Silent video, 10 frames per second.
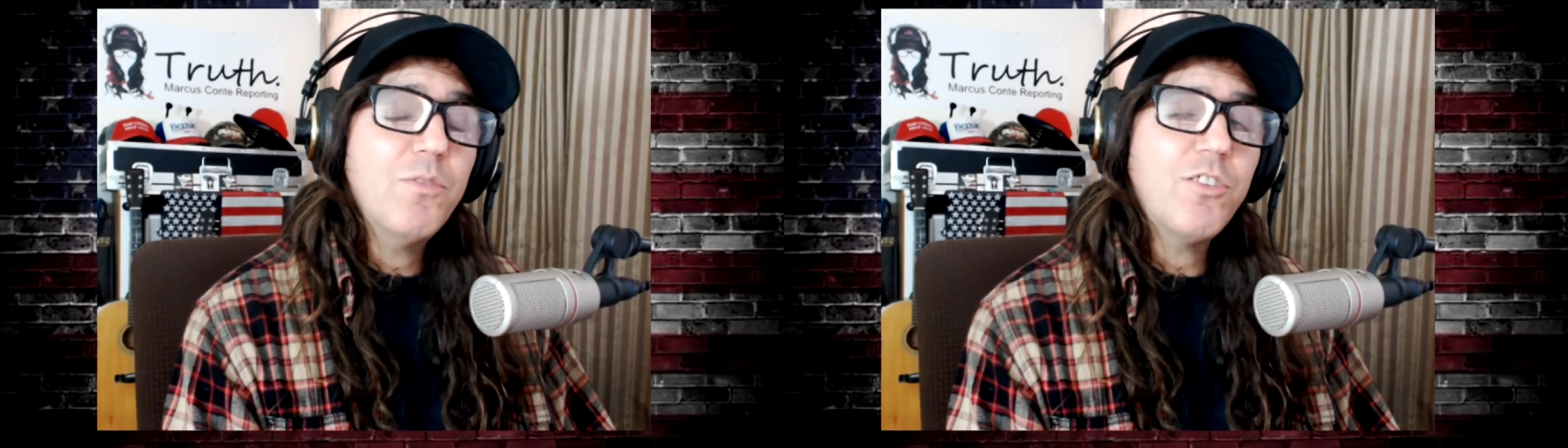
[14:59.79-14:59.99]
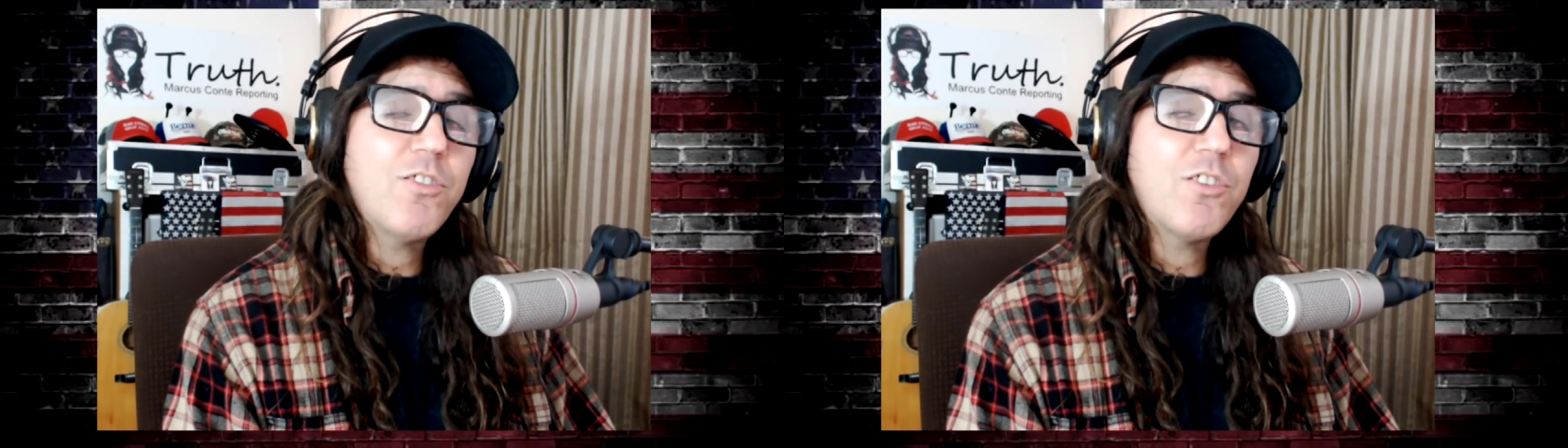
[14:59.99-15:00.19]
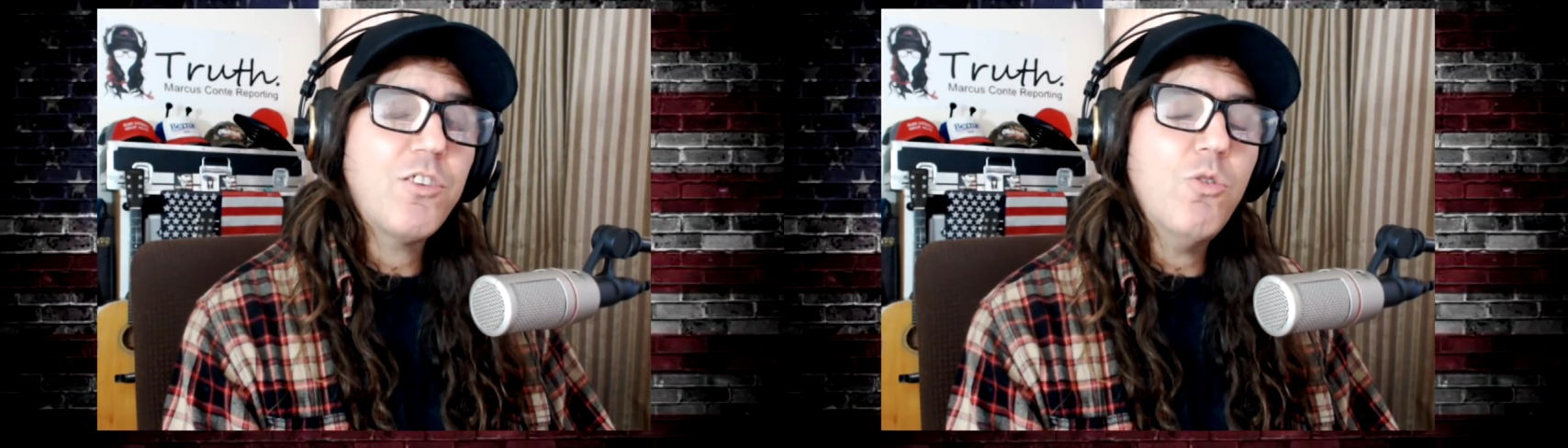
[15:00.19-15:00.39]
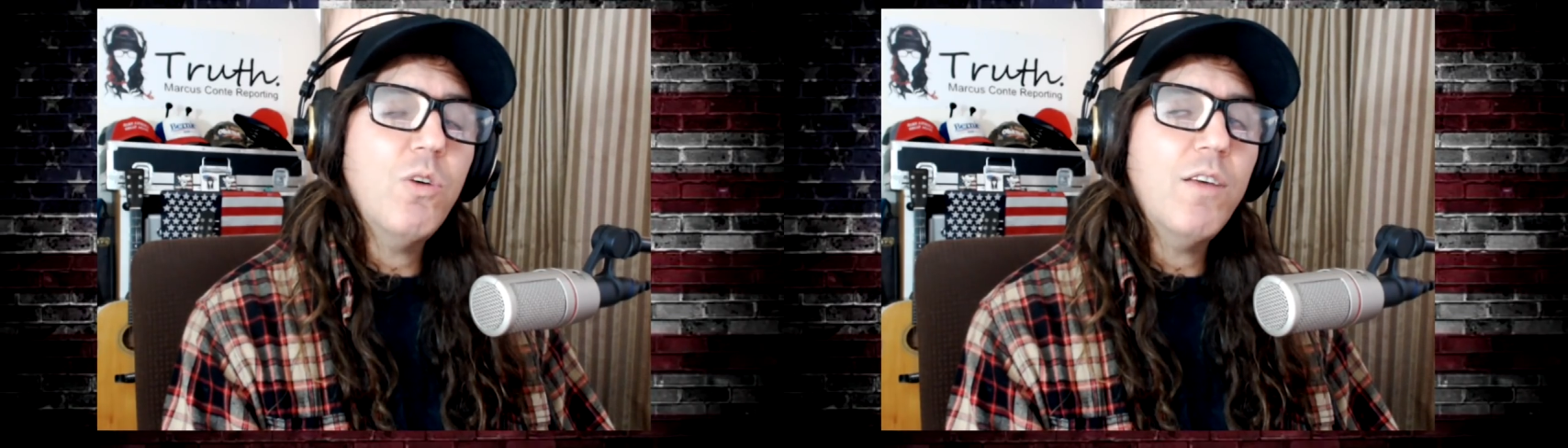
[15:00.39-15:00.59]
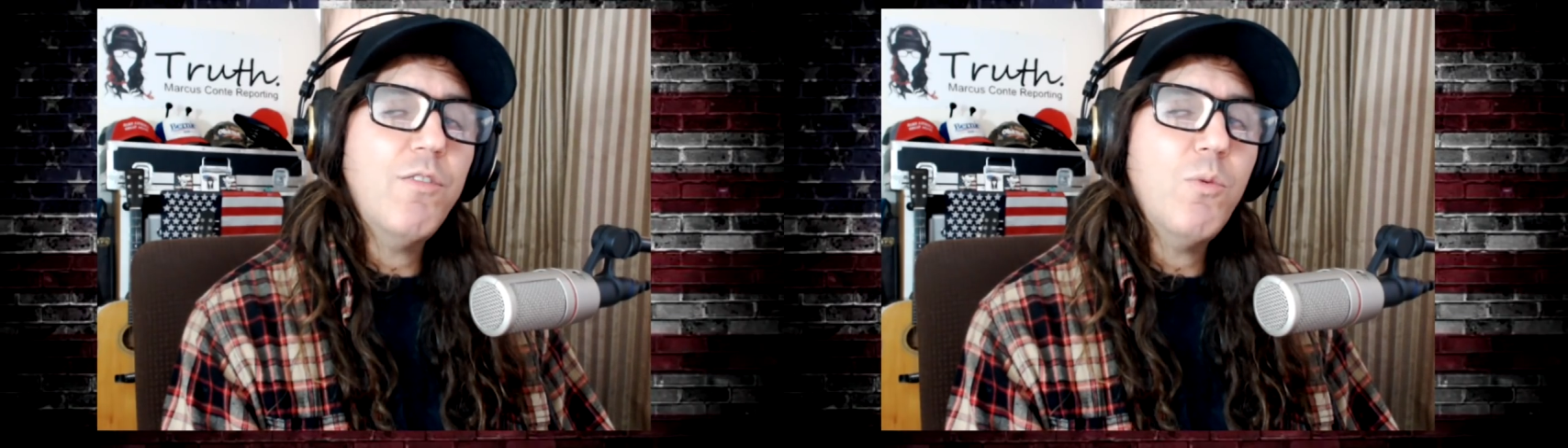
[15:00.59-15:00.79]
just go,
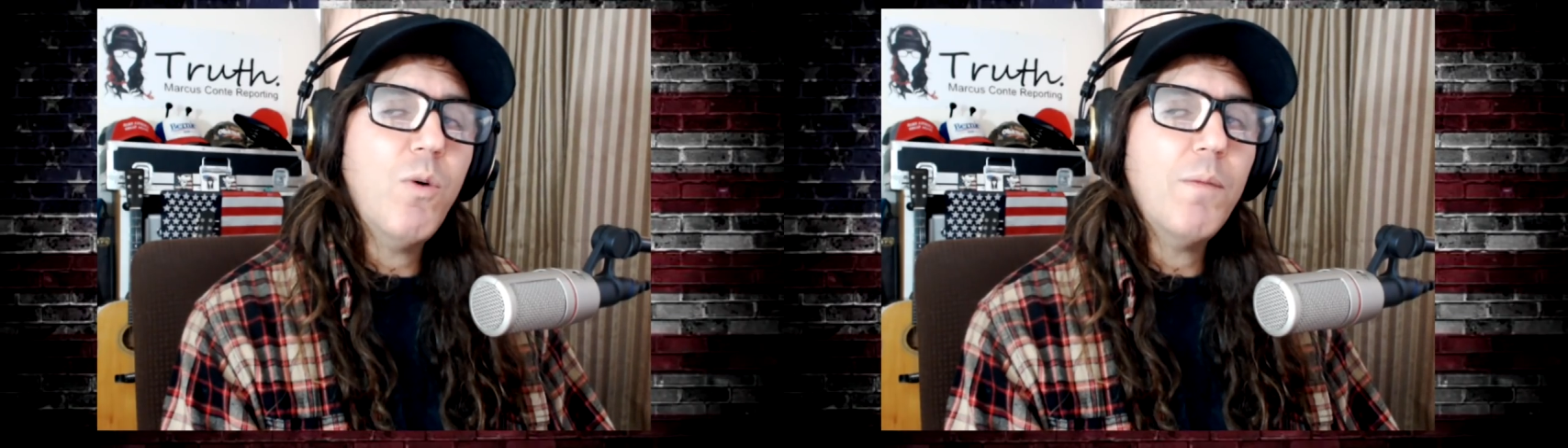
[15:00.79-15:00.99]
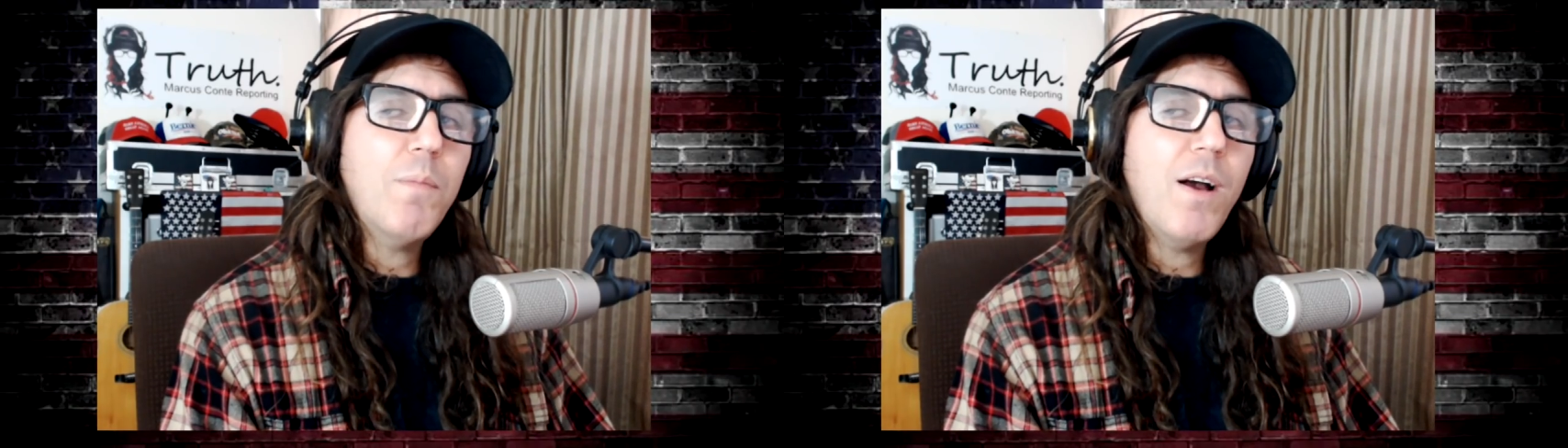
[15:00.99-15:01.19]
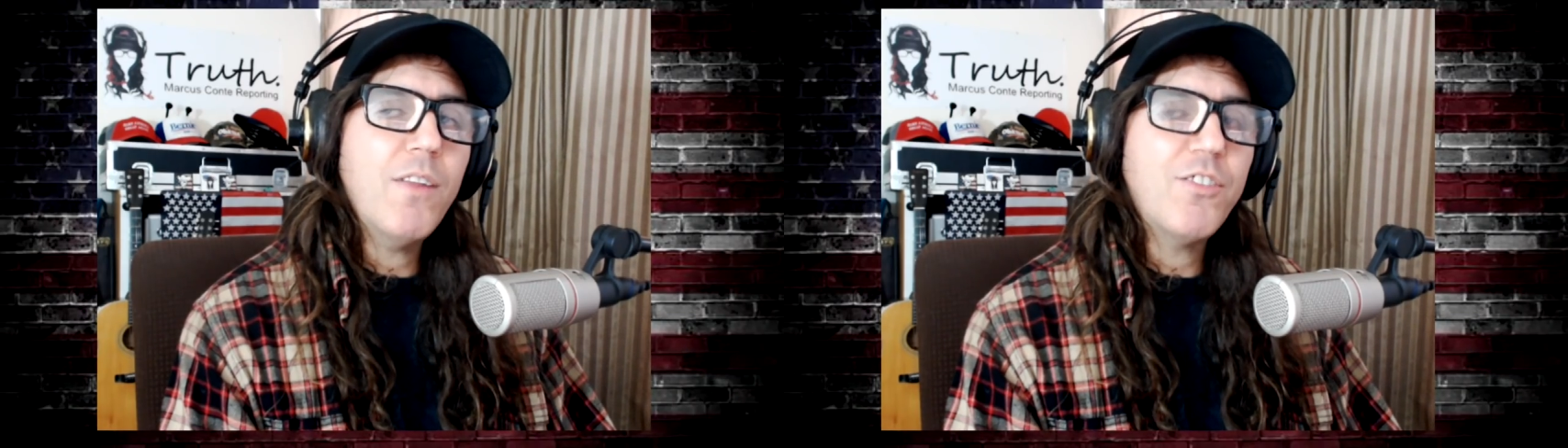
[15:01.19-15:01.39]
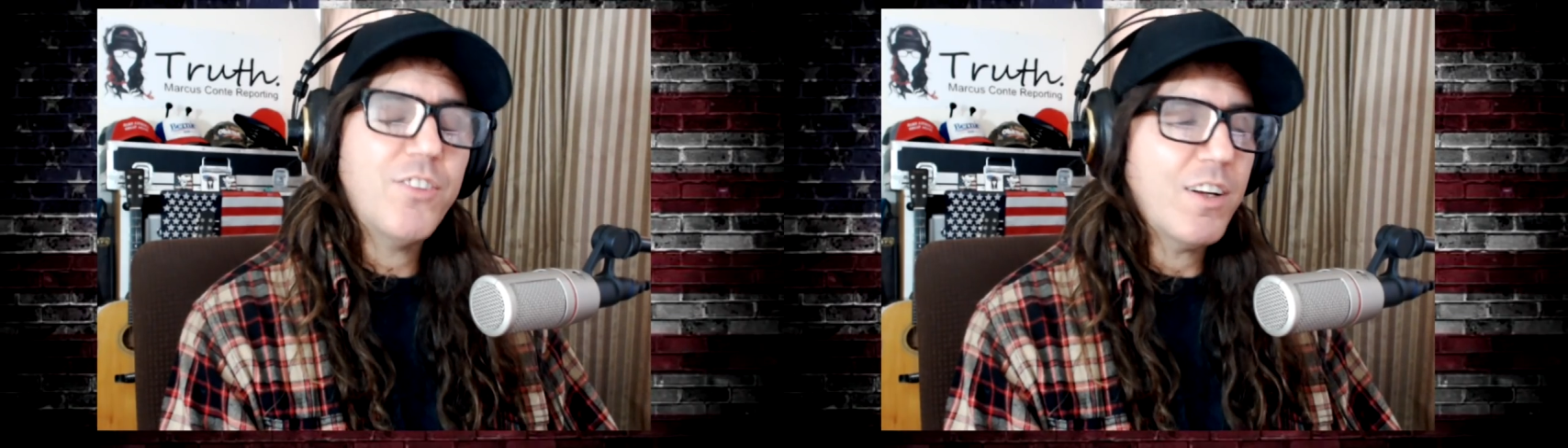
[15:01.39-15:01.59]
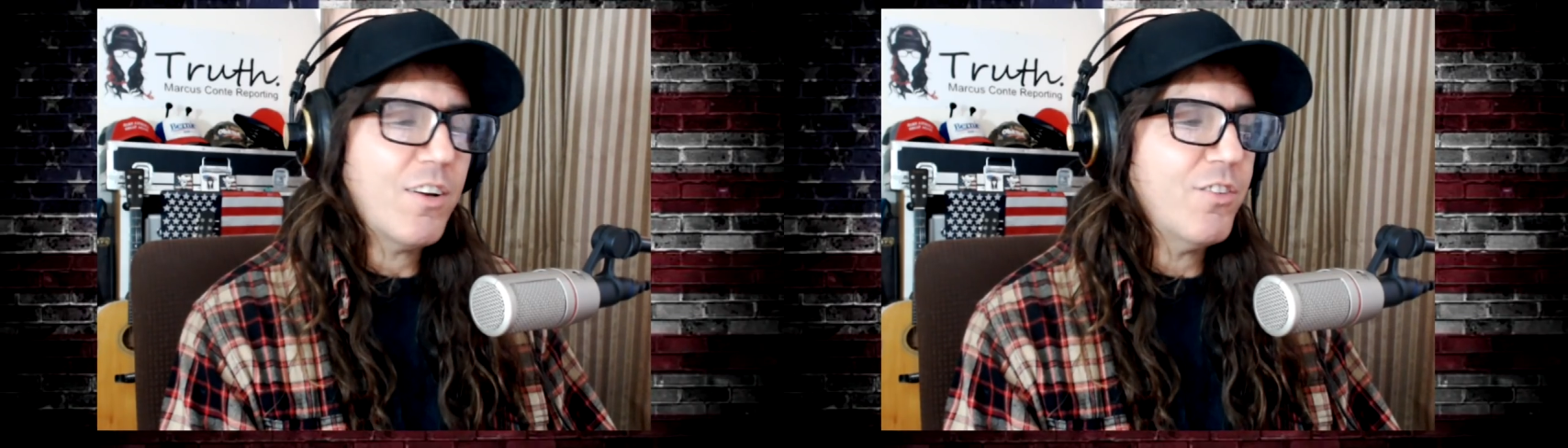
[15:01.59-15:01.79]
if you want to buy the
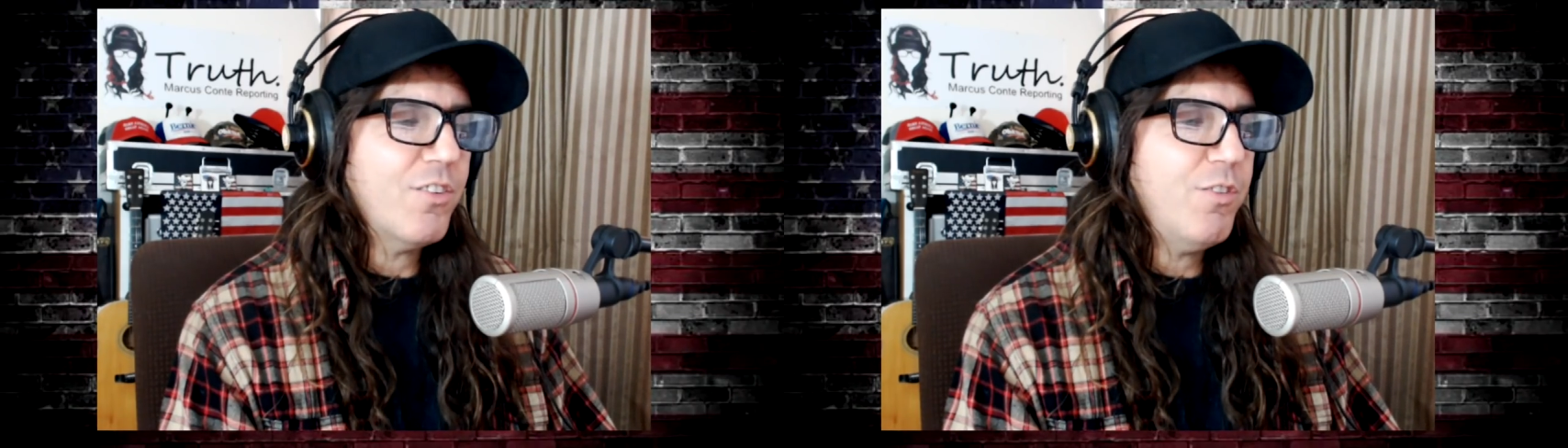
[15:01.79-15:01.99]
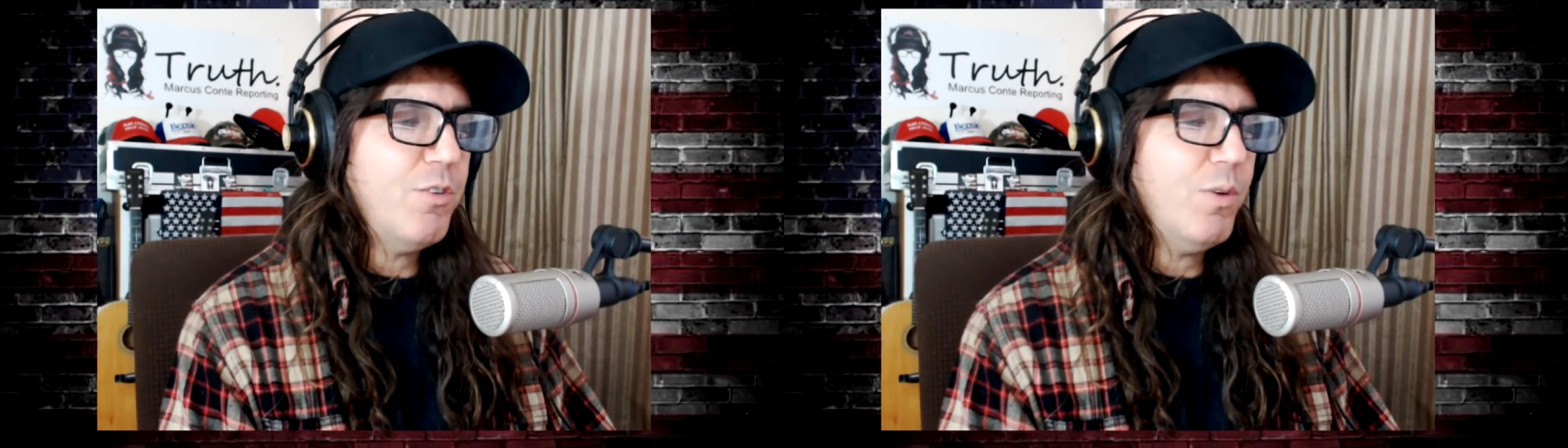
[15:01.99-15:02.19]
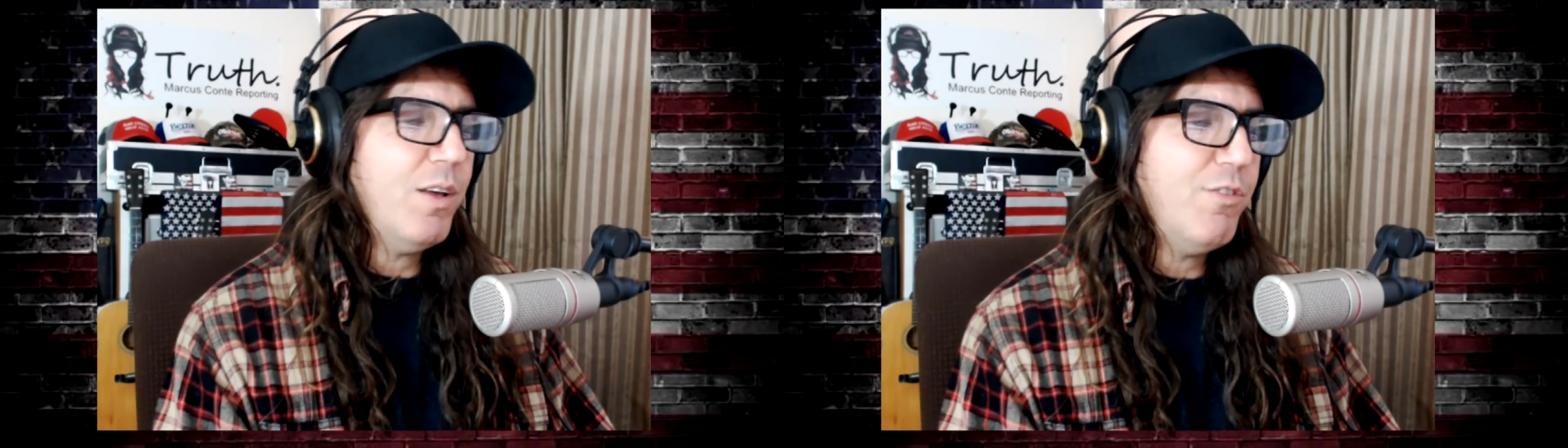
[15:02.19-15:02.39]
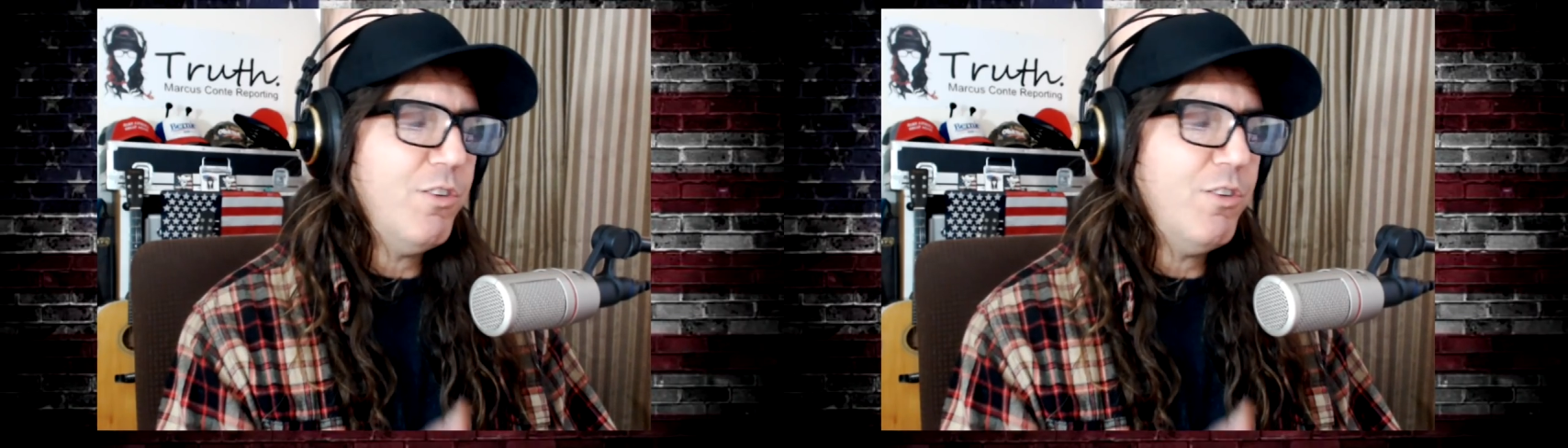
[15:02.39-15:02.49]
stickers, if you if you